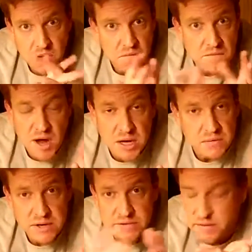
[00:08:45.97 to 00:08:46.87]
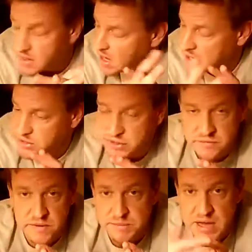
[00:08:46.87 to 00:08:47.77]
No fucking reason. I just
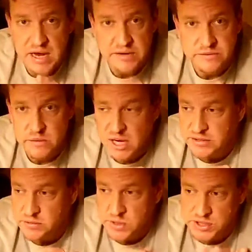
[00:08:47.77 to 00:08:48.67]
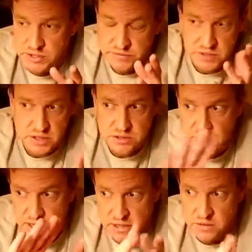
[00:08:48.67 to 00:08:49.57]
flipped the AS3X switch. I was going to
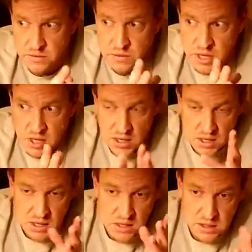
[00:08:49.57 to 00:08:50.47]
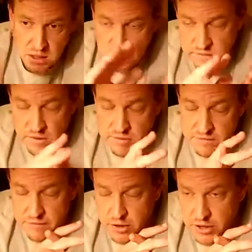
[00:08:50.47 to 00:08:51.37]
try to do, you know, flip
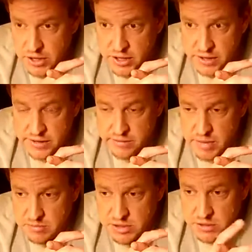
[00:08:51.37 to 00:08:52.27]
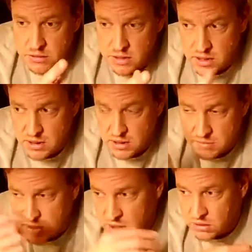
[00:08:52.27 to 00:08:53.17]
inverted and maybe do
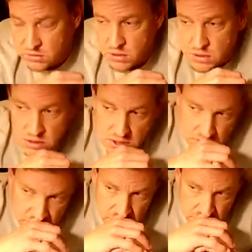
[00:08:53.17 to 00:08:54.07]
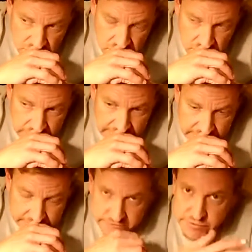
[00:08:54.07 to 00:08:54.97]
a barrel roll.
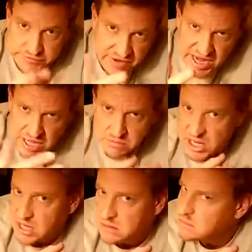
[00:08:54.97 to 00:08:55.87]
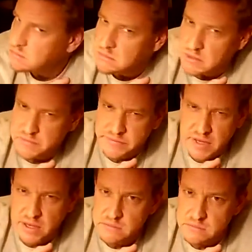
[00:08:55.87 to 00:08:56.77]
And it was fighting me. I was
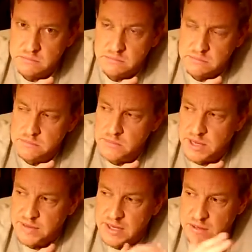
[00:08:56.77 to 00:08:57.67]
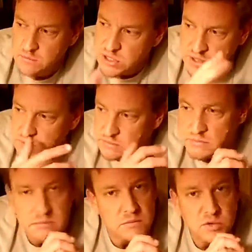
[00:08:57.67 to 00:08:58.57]
like, and then it wouldn't
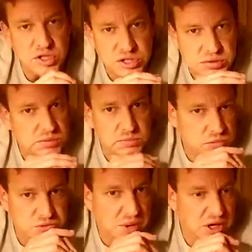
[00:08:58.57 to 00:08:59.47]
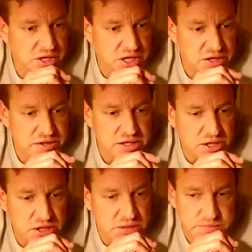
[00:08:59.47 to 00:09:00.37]
respond to anything
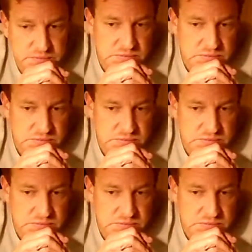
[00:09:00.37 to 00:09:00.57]
at all.